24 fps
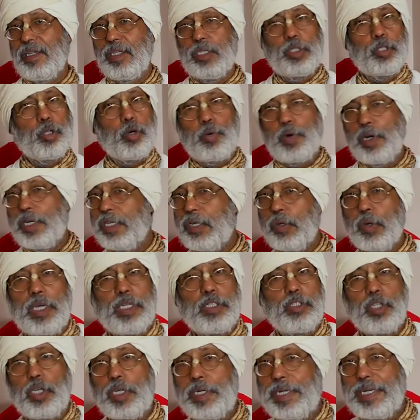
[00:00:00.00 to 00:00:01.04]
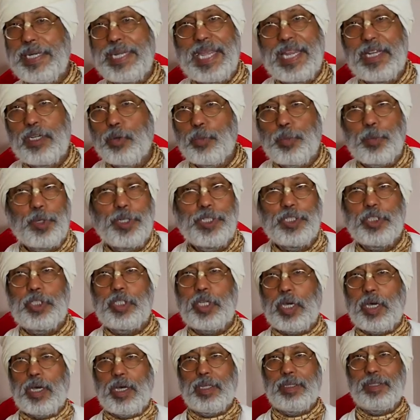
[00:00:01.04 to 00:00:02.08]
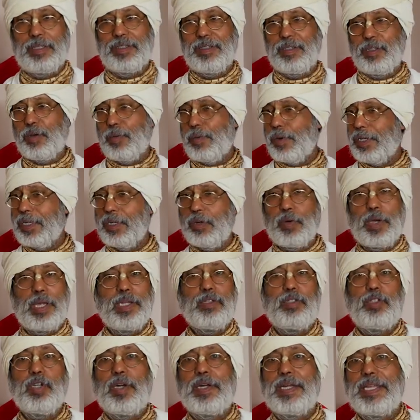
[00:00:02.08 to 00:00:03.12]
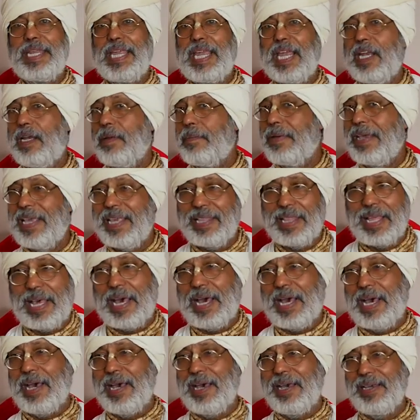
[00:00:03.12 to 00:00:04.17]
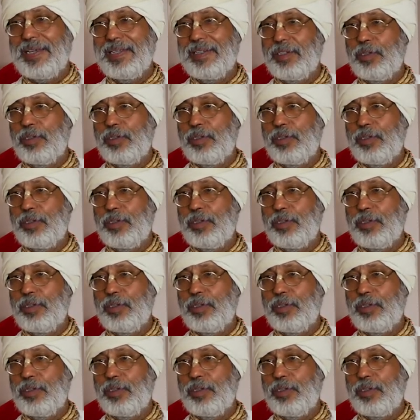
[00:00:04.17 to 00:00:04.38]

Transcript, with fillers: Nobody going to create Upanishad. Nobody going to create Veda.